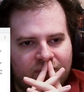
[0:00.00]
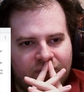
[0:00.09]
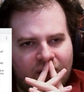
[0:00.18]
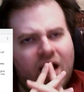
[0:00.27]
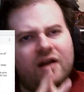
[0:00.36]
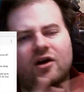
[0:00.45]

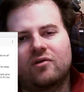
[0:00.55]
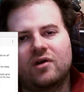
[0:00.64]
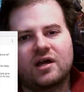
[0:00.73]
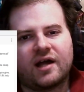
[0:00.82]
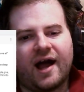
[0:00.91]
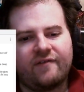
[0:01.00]
I know,
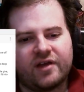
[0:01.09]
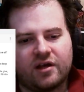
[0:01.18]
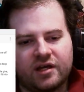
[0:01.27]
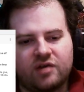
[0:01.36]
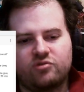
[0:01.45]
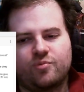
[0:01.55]
kind of
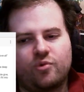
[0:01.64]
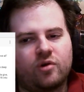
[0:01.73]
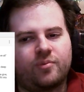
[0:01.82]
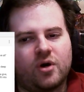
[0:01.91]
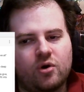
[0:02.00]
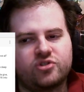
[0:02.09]
like he was more
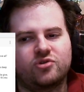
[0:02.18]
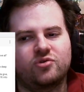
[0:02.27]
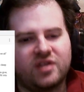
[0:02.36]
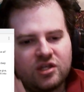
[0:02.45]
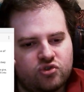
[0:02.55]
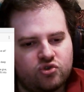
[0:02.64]
opposed to
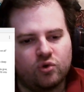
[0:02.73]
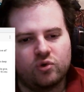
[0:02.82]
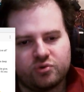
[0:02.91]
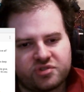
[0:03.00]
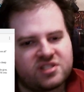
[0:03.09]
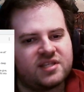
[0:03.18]
the
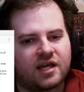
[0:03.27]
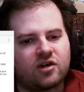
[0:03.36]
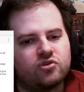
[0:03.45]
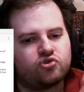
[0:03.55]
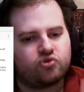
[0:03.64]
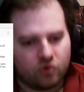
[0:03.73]
dual stick
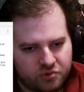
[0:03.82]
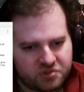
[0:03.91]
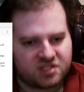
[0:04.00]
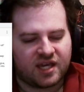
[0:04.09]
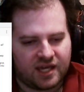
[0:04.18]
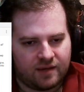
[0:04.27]
control
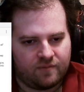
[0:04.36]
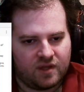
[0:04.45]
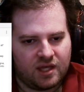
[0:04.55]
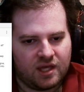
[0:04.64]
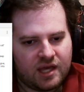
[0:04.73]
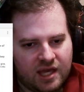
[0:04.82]
scheme
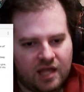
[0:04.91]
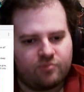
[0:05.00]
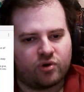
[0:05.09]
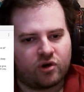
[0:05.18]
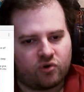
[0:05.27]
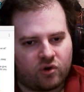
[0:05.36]
in
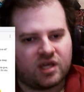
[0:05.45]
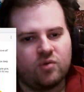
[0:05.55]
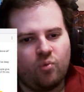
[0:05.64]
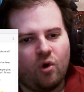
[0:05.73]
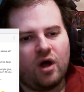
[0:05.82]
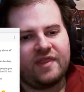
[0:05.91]
Brigador. He
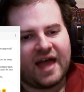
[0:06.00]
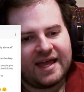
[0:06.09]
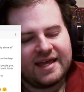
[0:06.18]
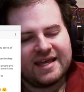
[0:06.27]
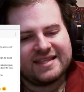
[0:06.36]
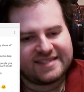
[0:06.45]
wanted that
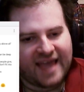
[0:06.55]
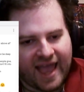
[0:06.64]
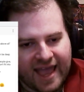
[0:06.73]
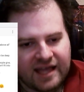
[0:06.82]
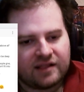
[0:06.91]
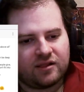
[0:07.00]

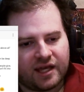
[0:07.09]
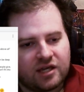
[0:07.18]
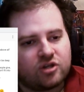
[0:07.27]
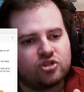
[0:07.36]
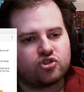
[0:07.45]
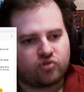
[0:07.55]
tank-like
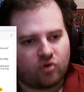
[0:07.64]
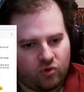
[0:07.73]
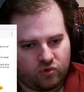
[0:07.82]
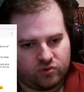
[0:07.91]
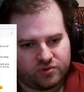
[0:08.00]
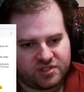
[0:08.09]

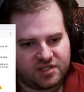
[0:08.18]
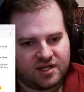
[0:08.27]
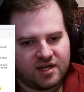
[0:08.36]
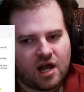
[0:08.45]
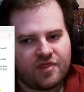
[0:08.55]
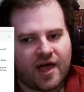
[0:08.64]
controls
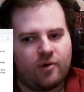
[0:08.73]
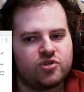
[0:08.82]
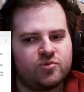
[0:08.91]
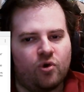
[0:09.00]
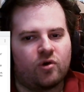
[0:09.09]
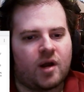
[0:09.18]
that was
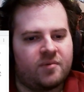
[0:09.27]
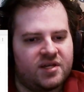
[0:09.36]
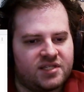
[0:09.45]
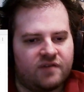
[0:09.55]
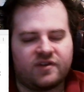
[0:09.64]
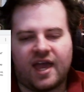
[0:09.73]
more
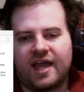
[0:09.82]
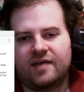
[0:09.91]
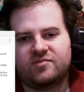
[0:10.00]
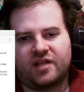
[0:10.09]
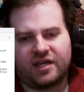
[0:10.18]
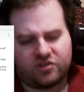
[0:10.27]
reminiscent of games
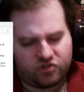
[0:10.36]
like